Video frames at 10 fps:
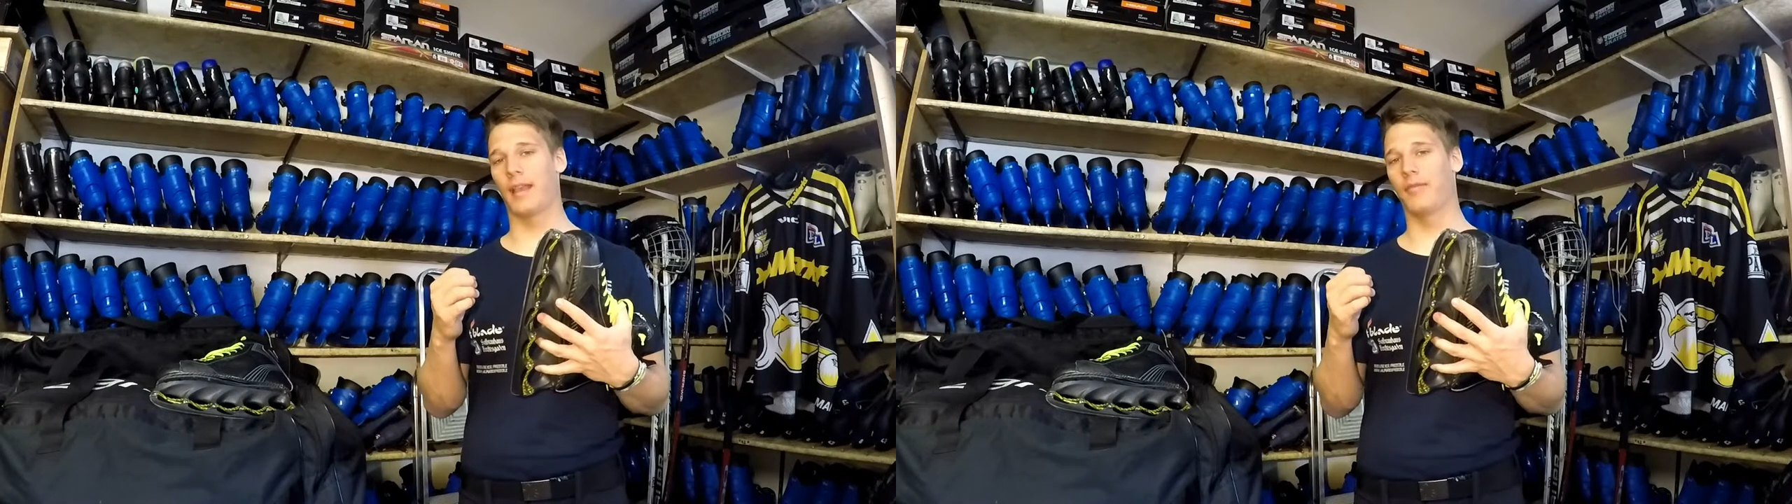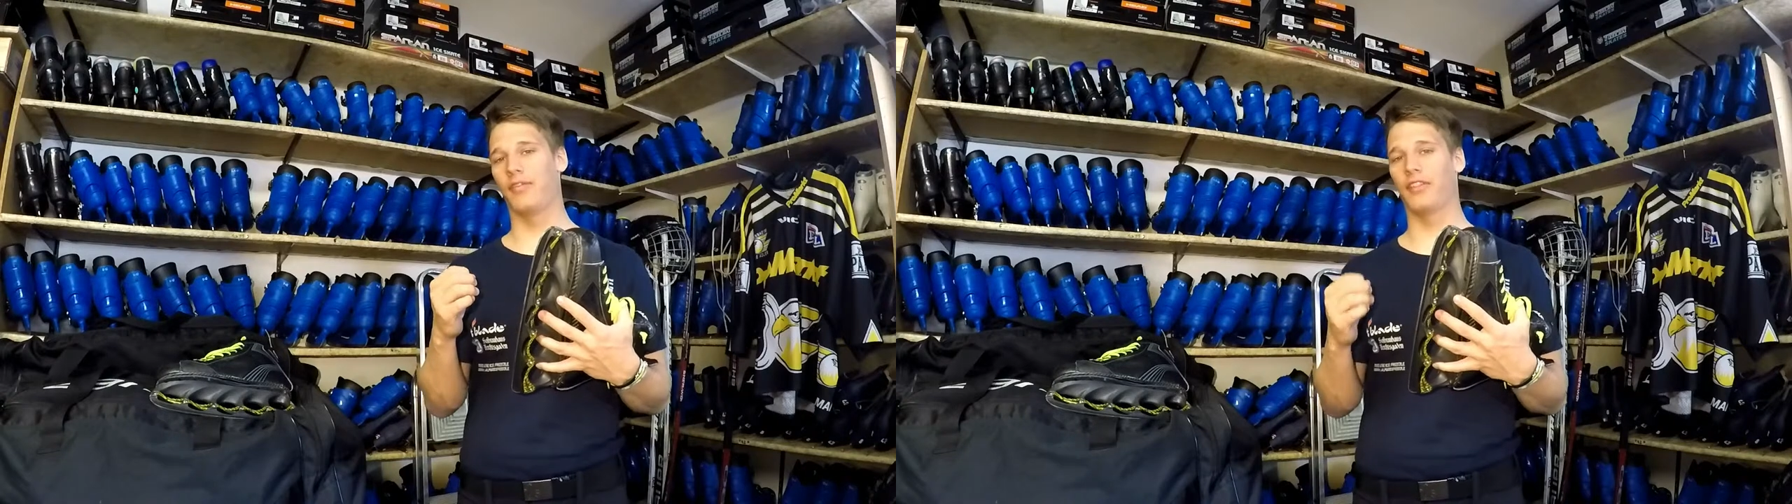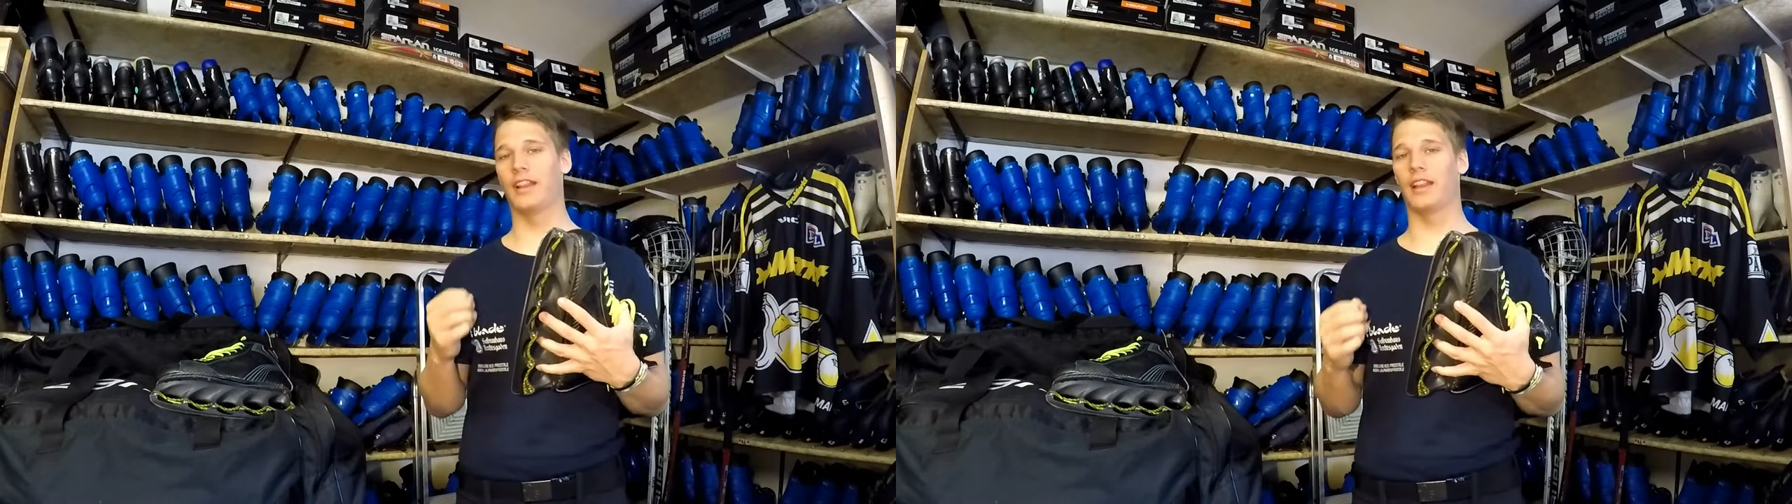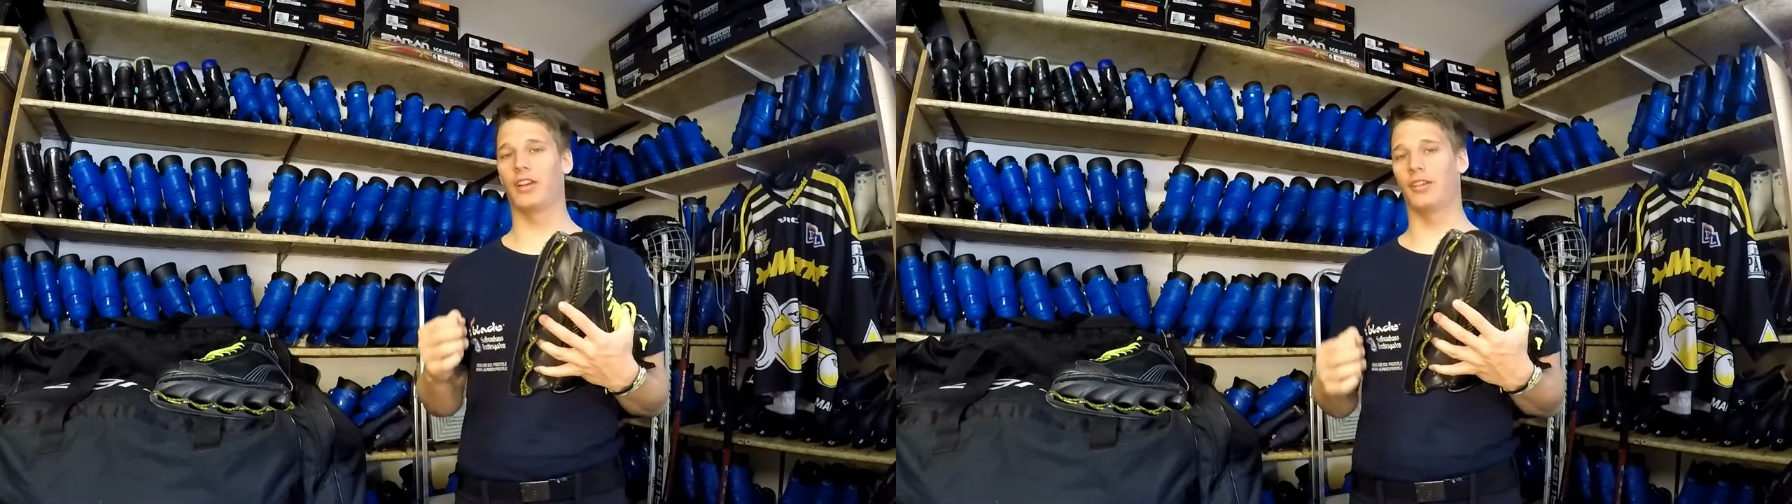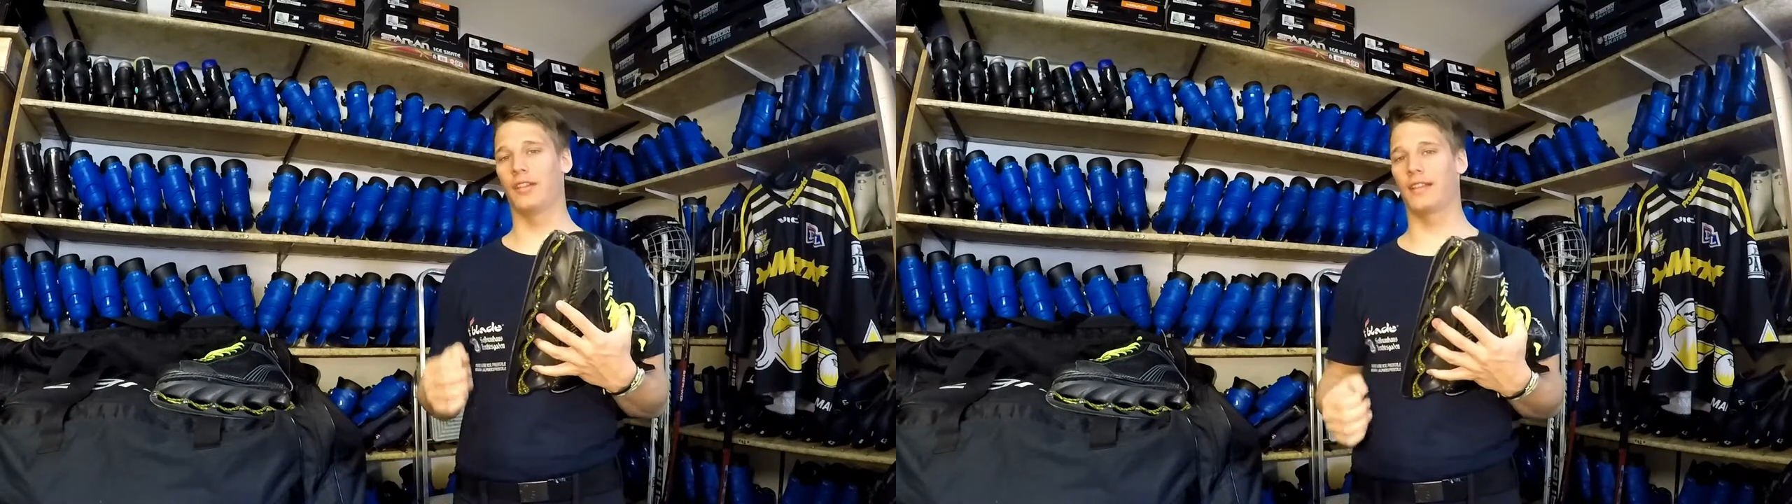feeling
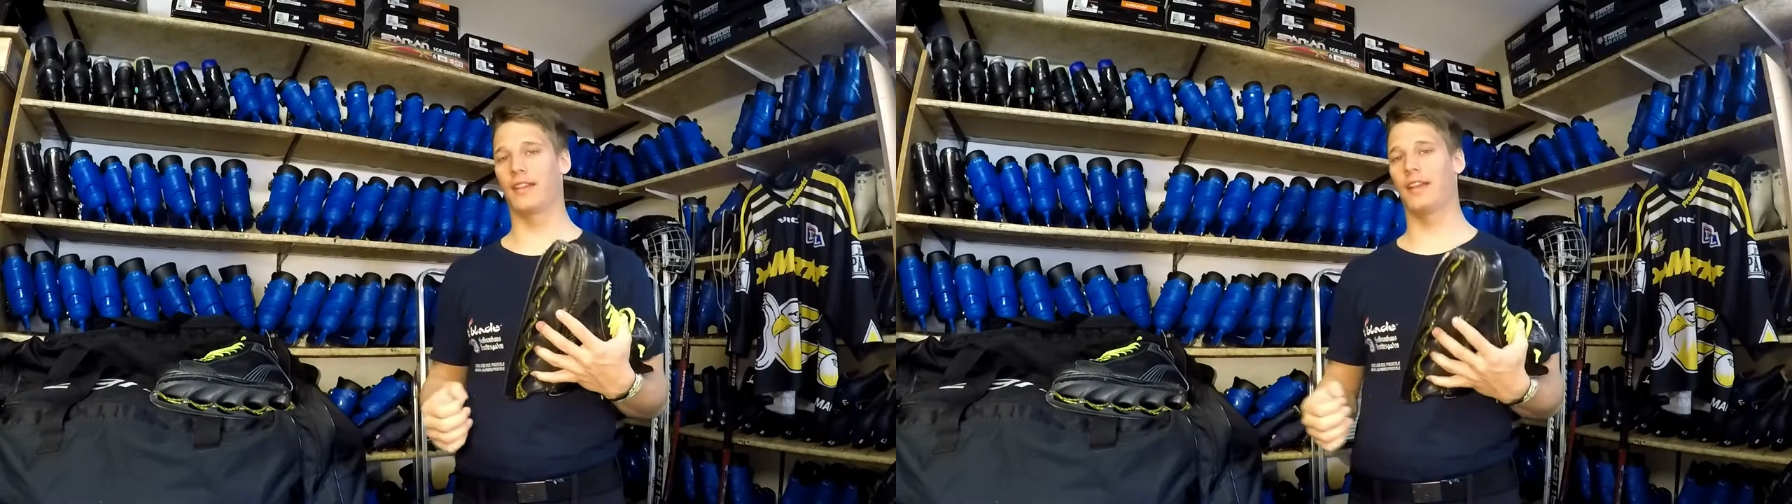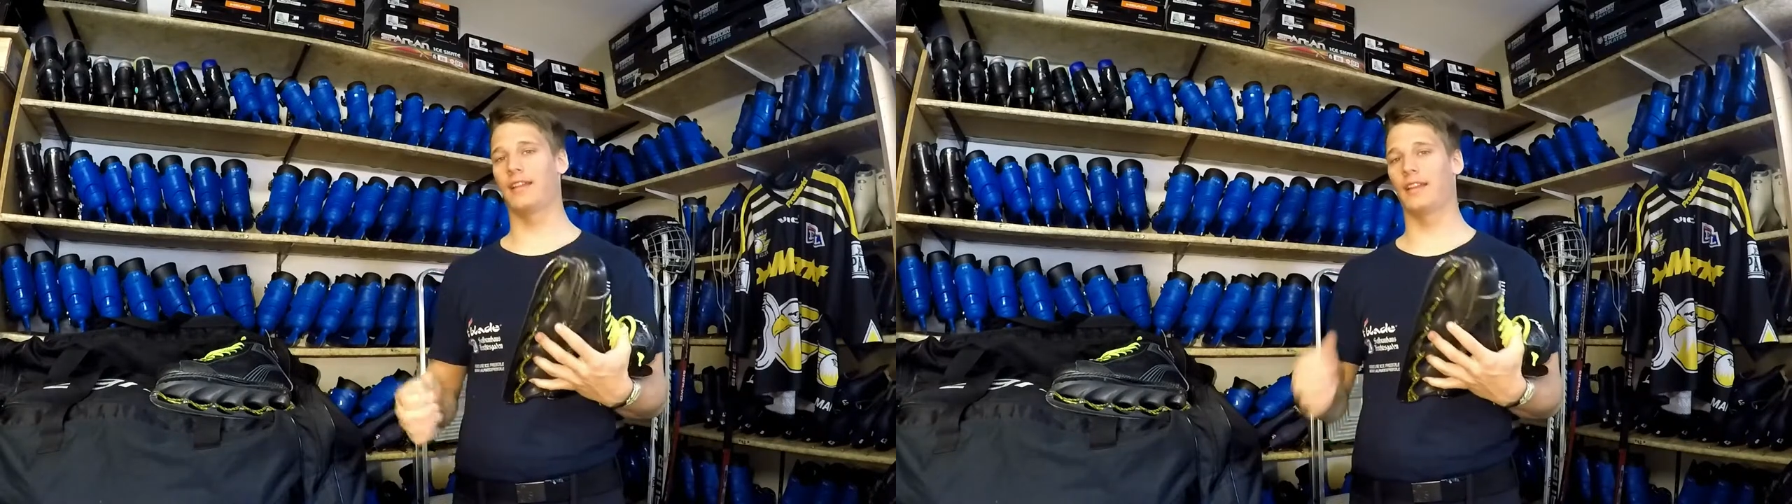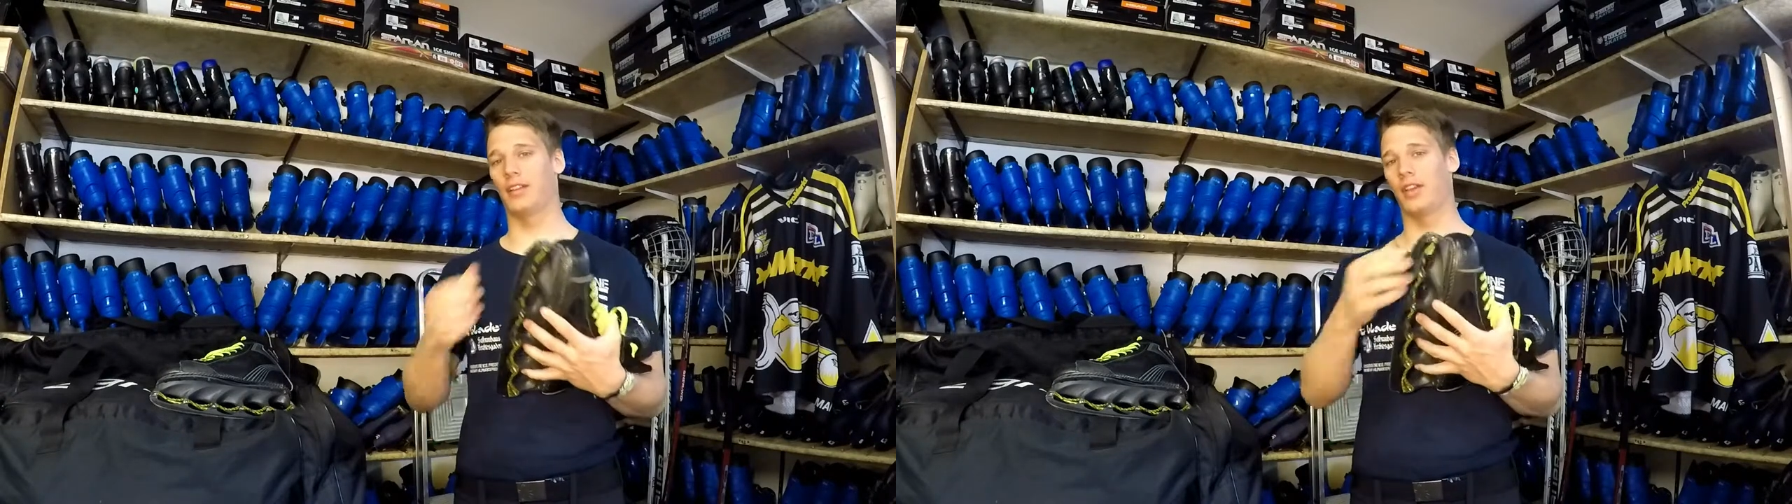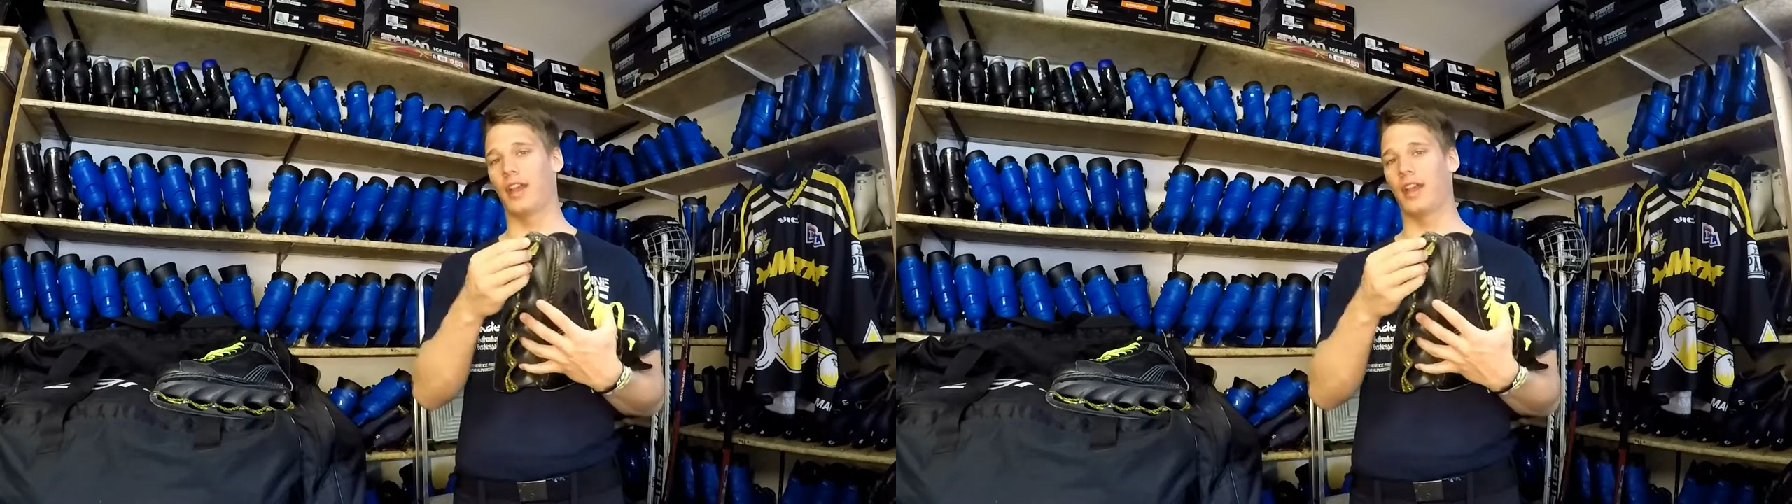on the skate that you